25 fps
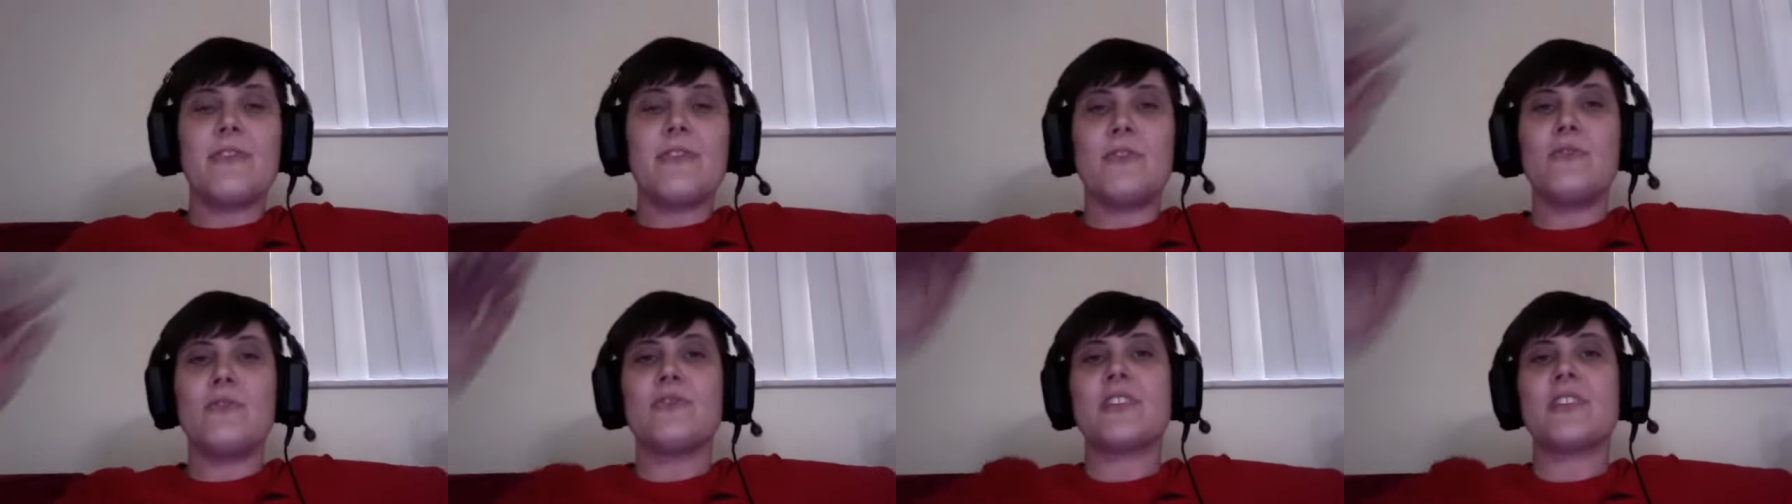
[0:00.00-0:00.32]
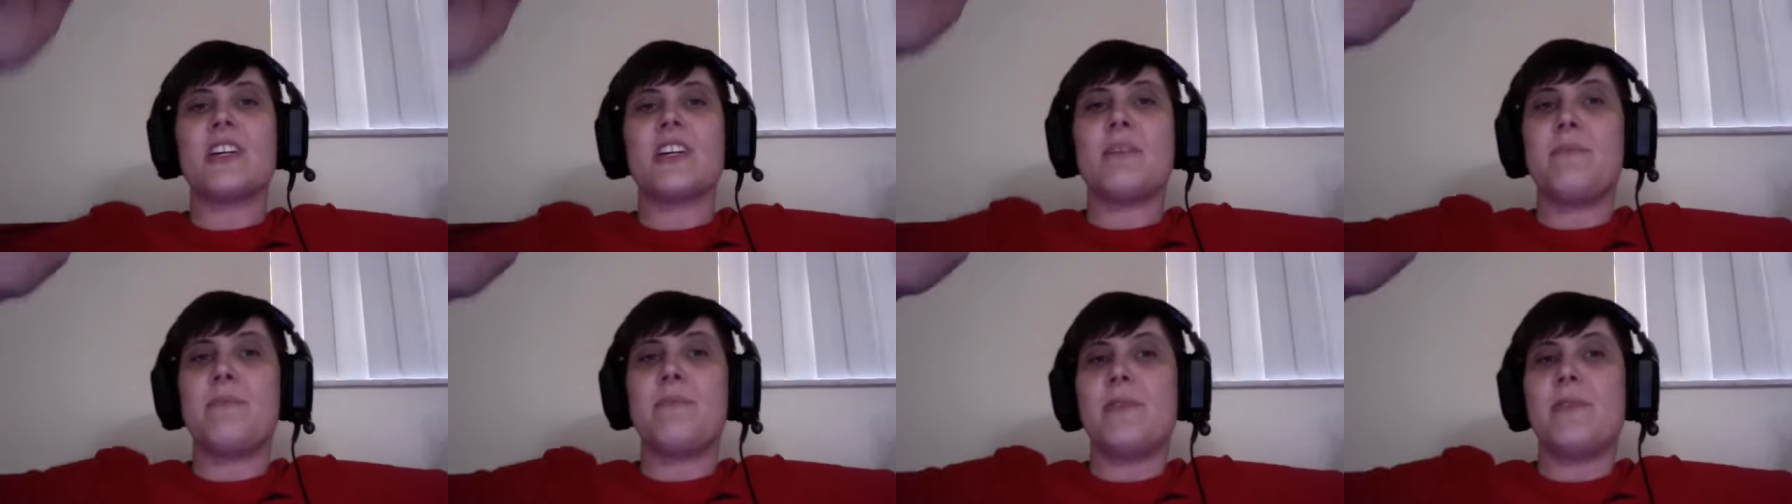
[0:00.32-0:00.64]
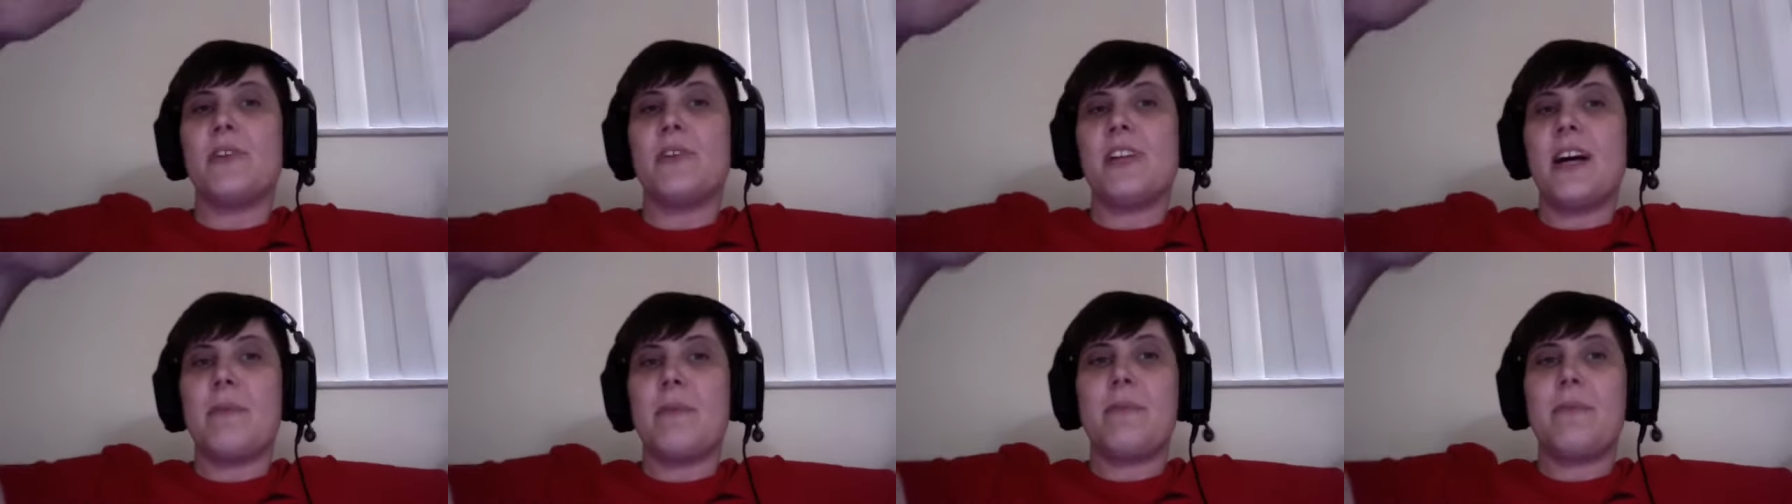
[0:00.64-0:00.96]
Google's going to
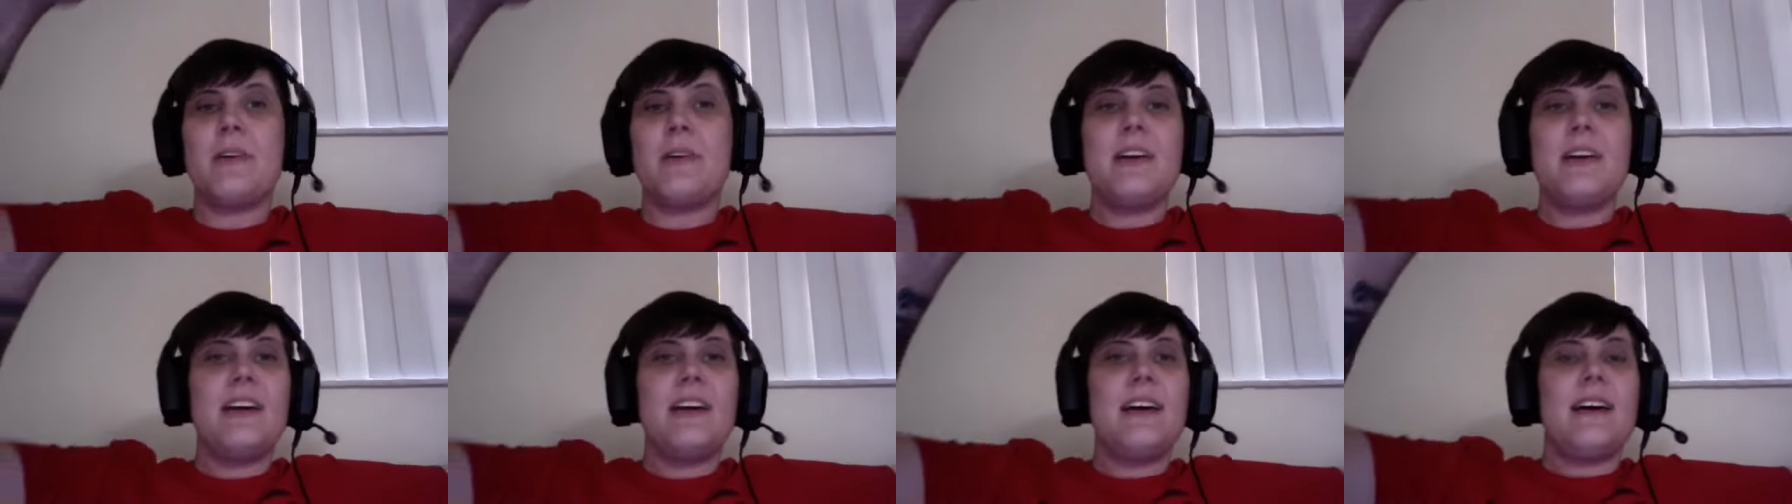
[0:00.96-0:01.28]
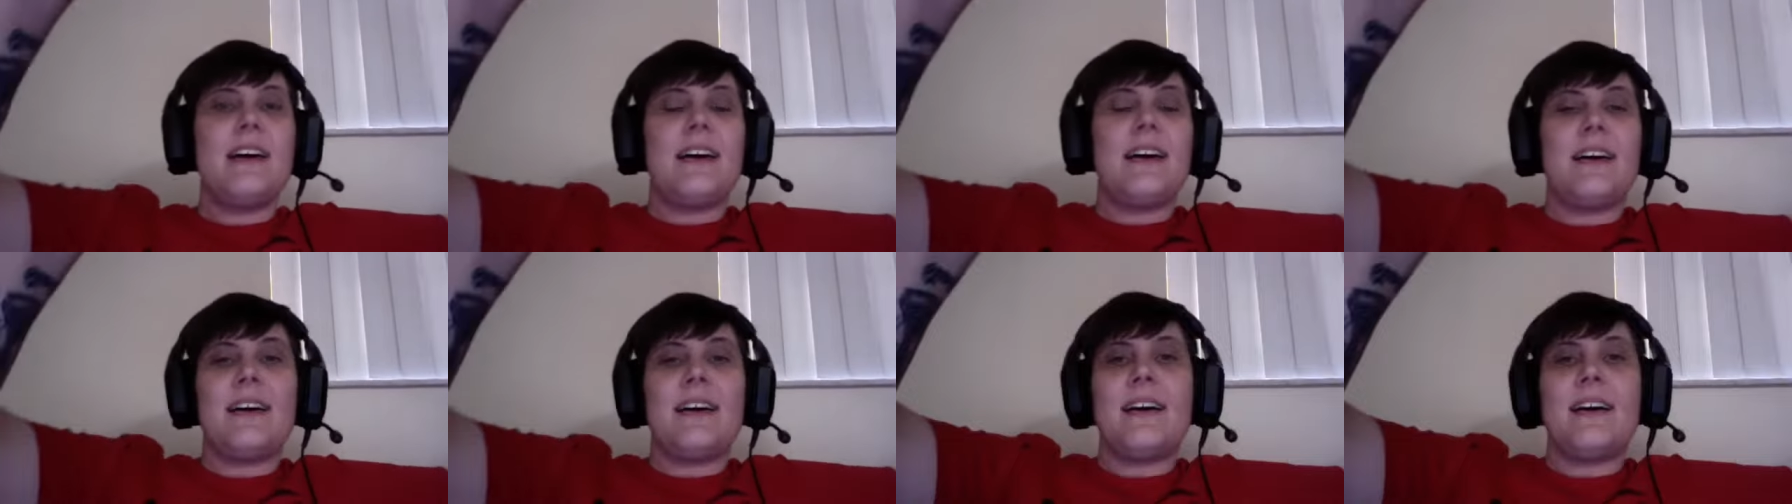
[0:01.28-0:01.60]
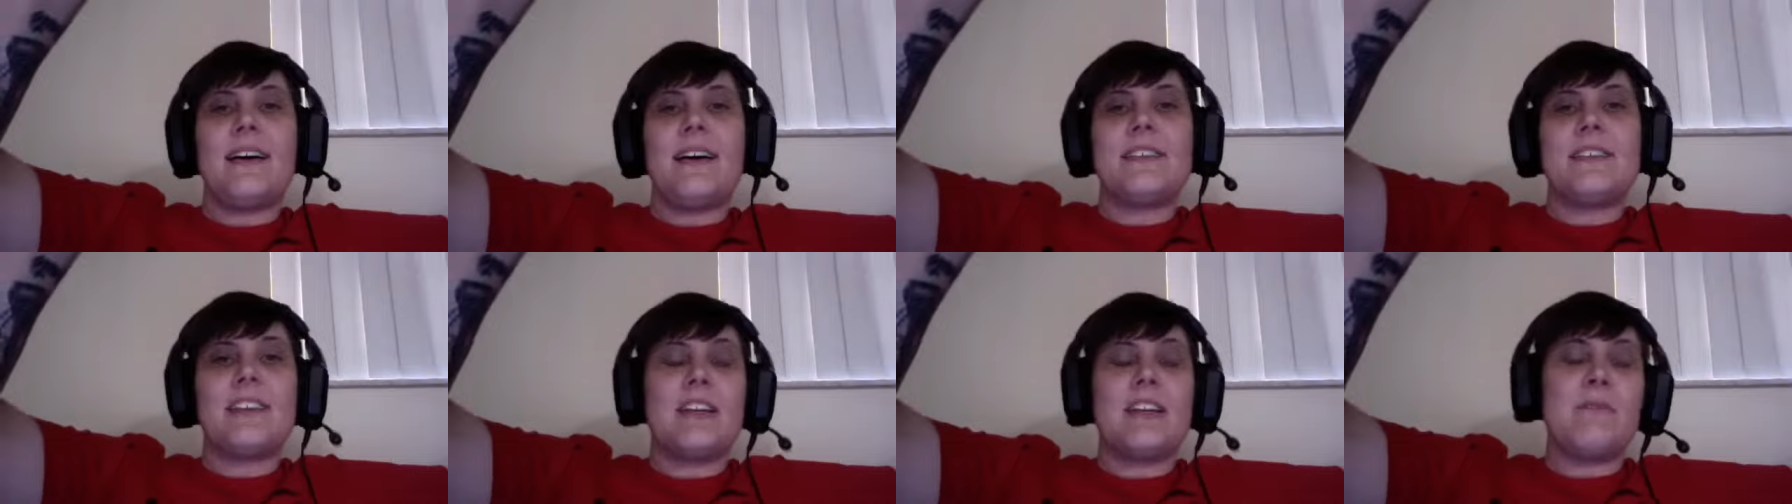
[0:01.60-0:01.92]
pull up,
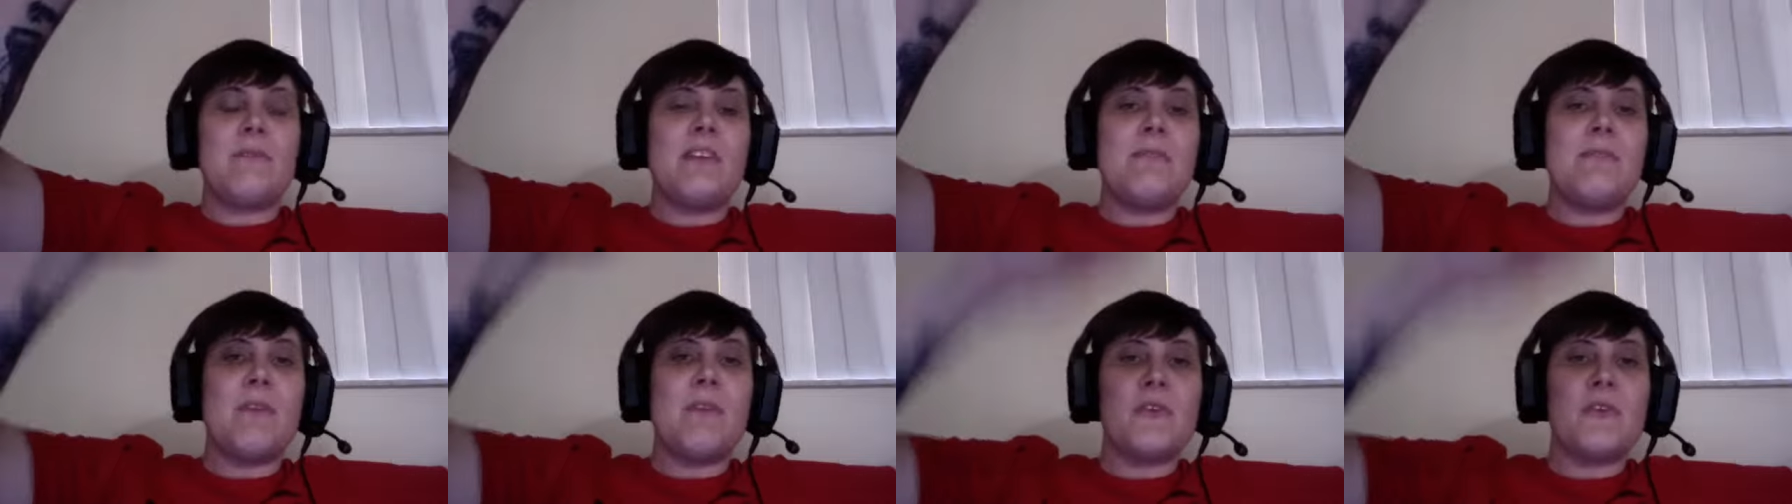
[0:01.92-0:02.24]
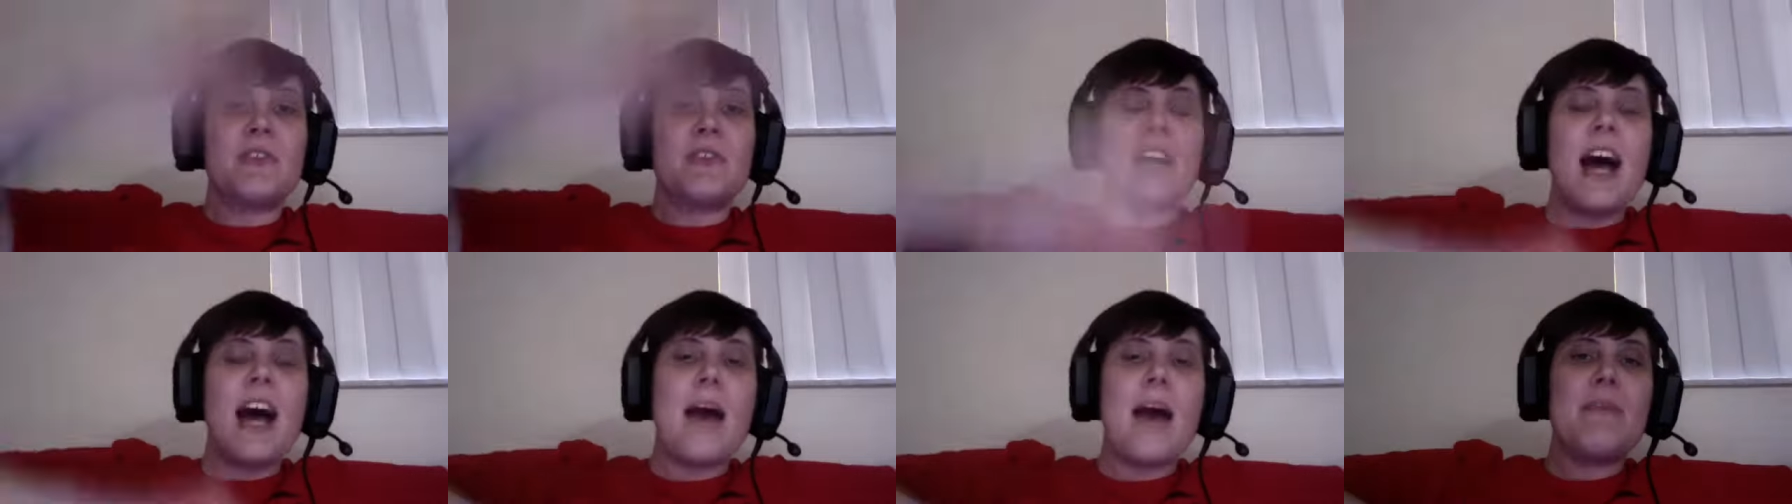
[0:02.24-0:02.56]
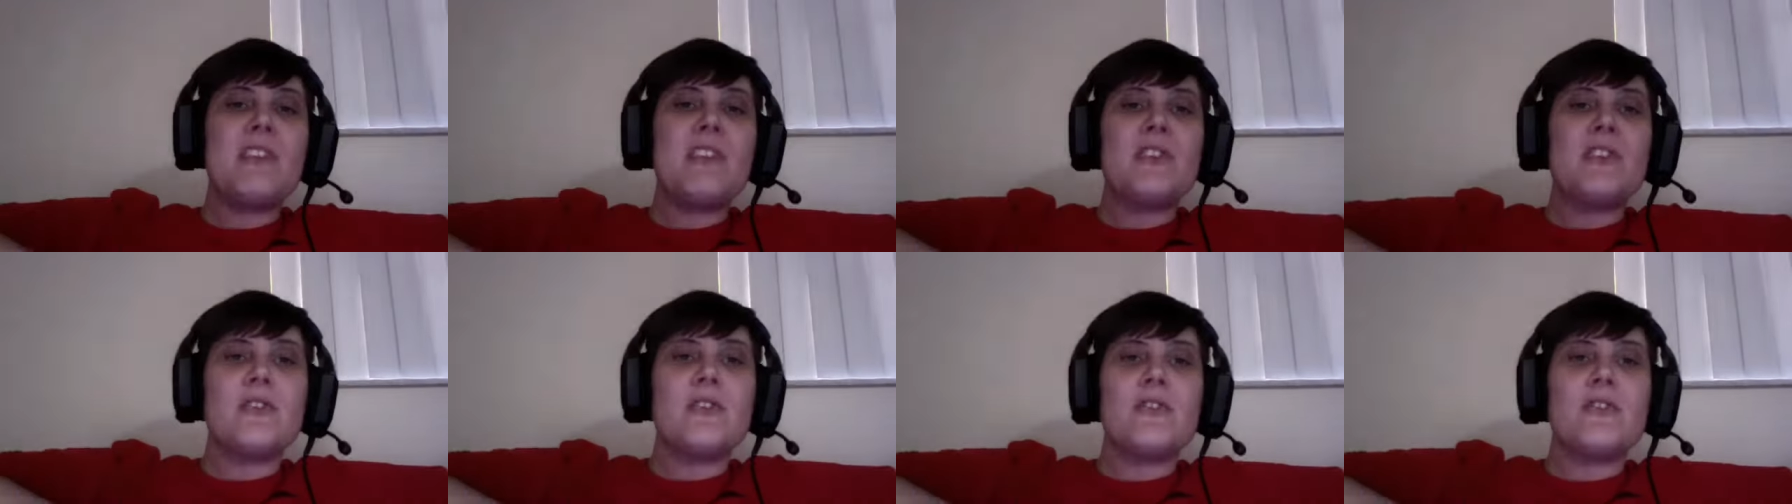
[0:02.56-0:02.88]
it's going to be most
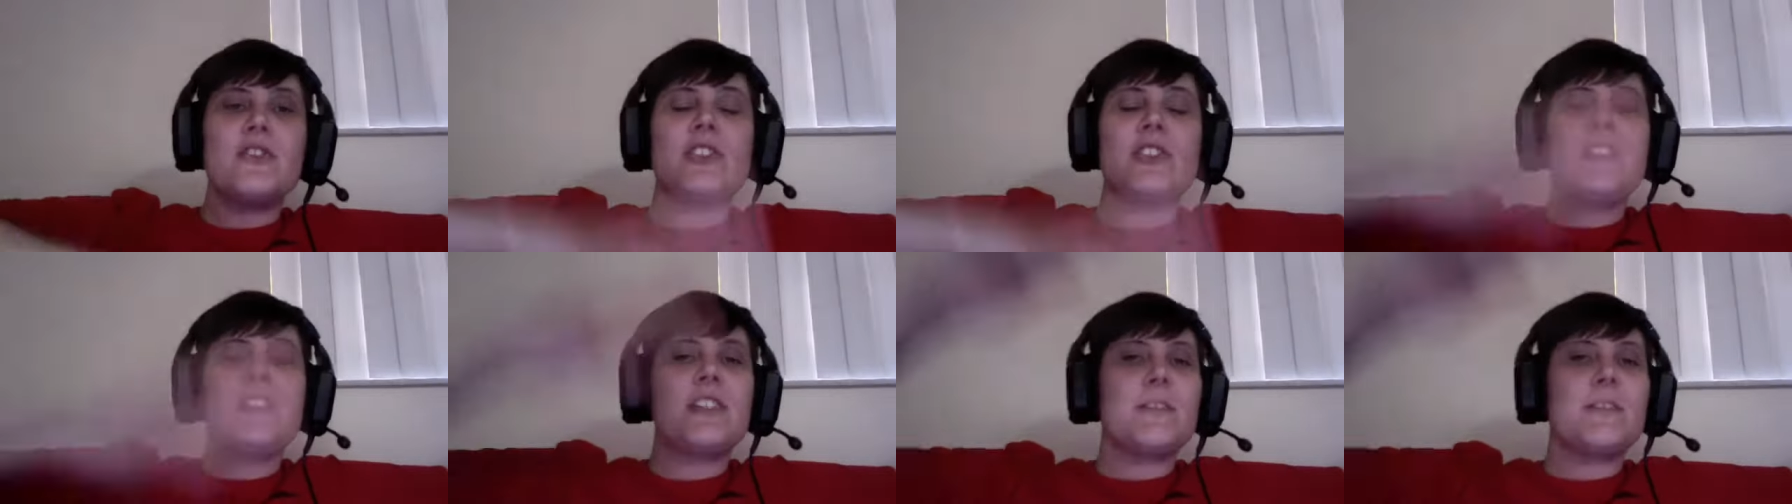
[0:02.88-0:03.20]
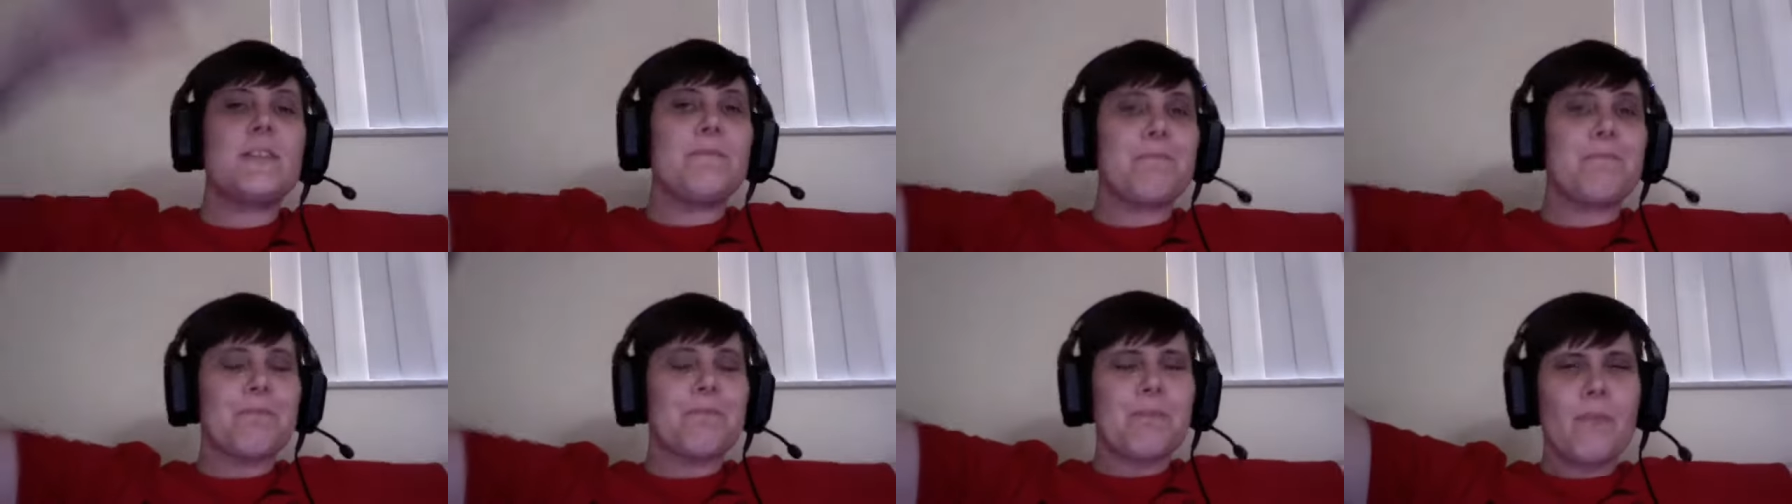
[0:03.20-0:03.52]
common searches,